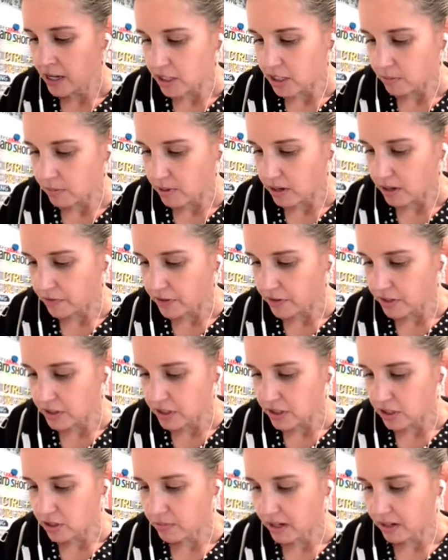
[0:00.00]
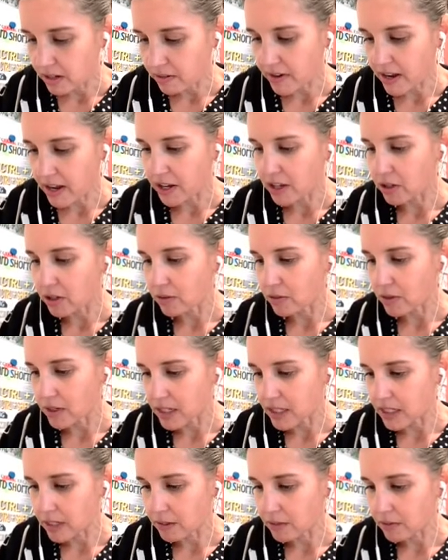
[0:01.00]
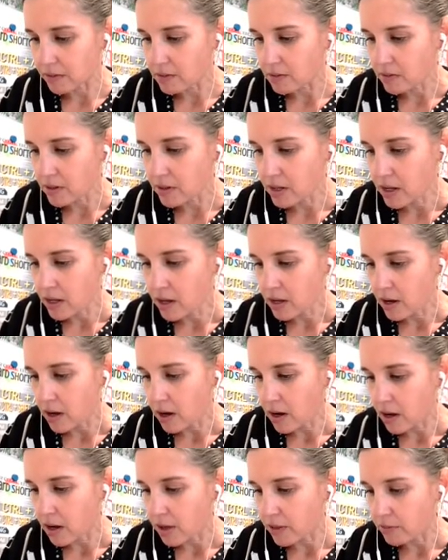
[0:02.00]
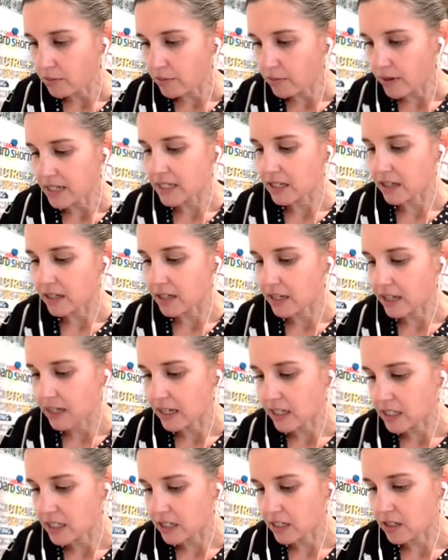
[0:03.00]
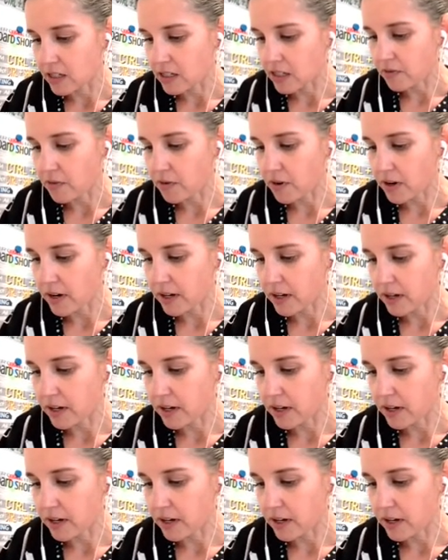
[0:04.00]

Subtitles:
So my first domain value is 0, all the way until I get to this 4.